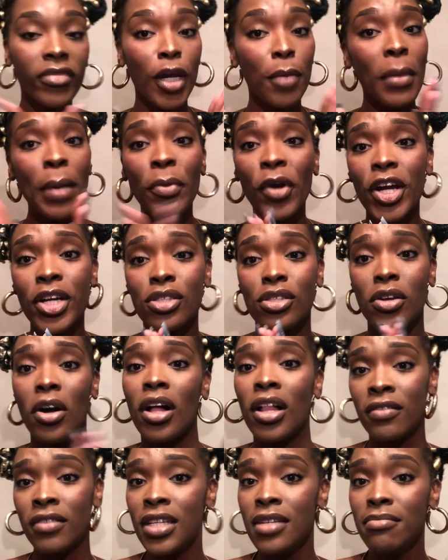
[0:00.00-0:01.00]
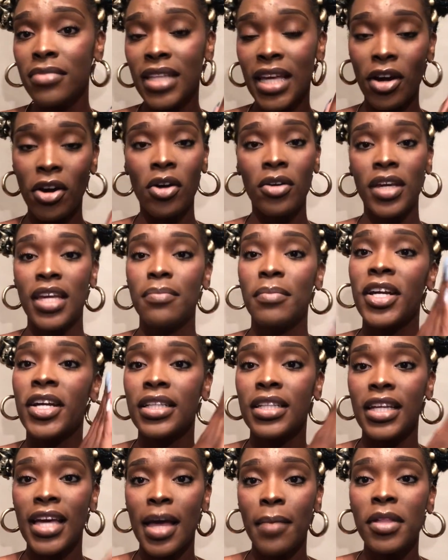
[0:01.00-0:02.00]
my prayers to all of them. They all get
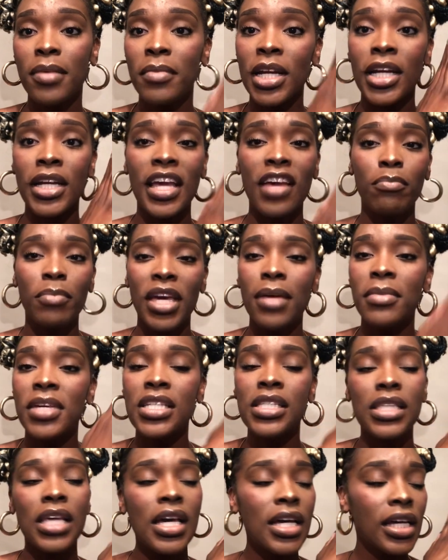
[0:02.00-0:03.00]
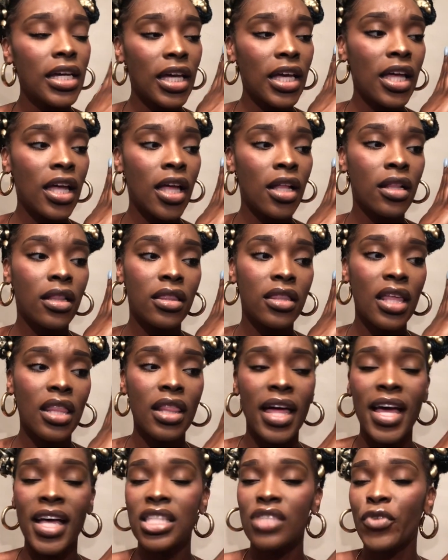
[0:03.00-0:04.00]
married, they happily married, have babies, and they
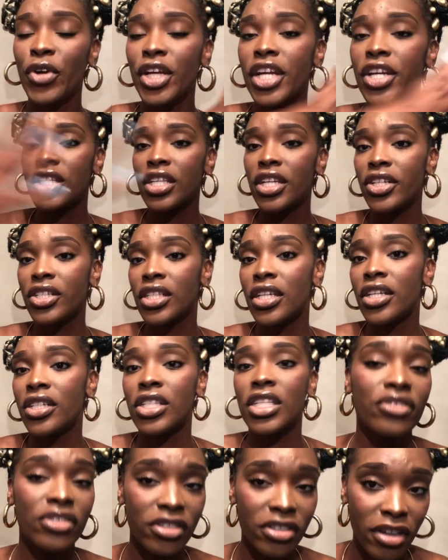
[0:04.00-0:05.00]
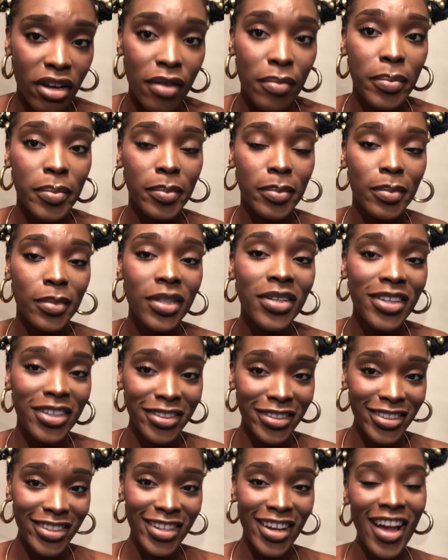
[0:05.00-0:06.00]
last for and years and years to come.
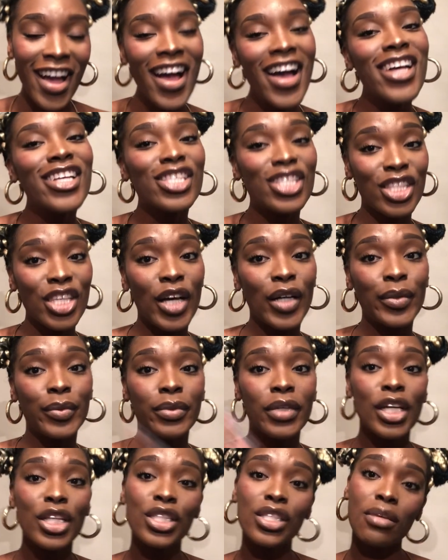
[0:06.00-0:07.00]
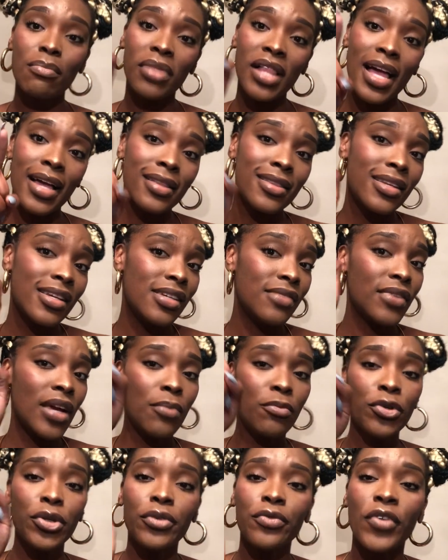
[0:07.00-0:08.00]
So to black love,
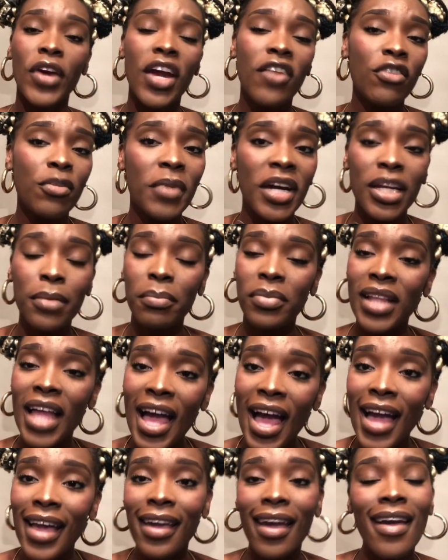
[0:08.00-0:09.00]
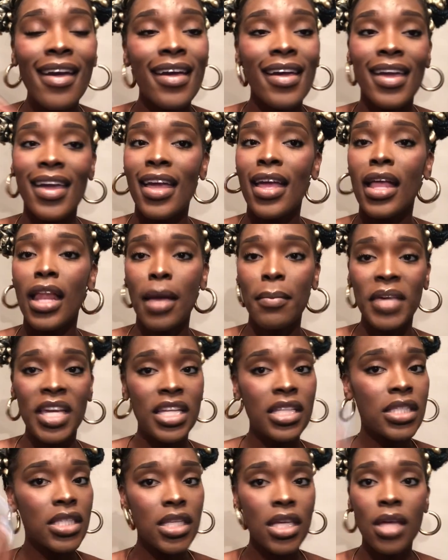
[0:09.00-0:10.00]
I'm rooting for everybody black. And I
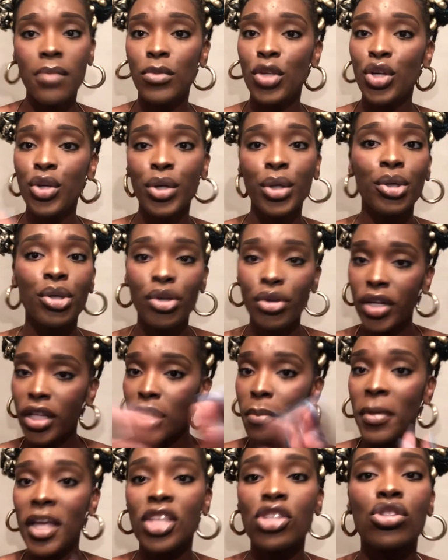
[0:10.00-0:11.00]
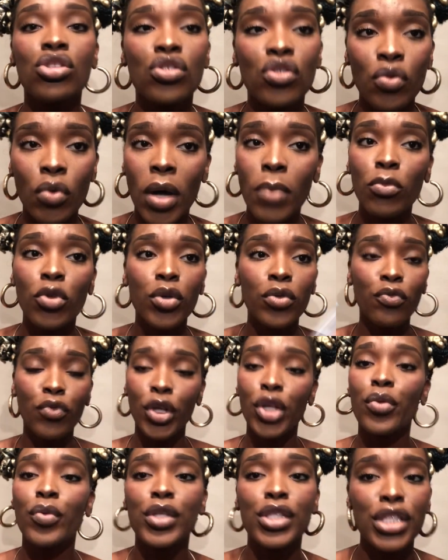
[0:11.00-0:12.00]
mean, Tim, you're in the mix too. I'm rooting for
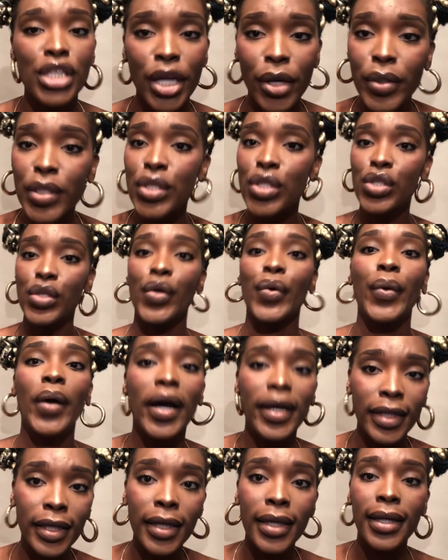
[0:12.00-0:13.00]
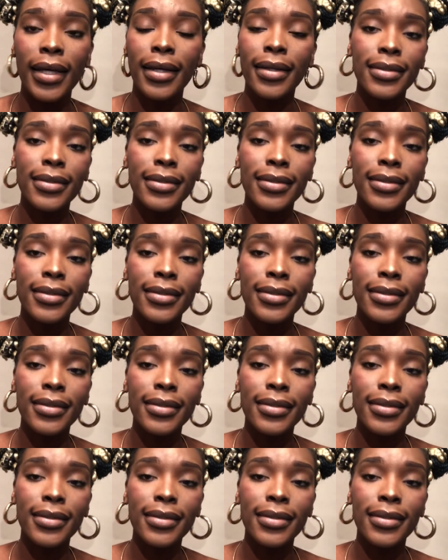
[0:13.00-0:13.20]
you and Tierra too, honey.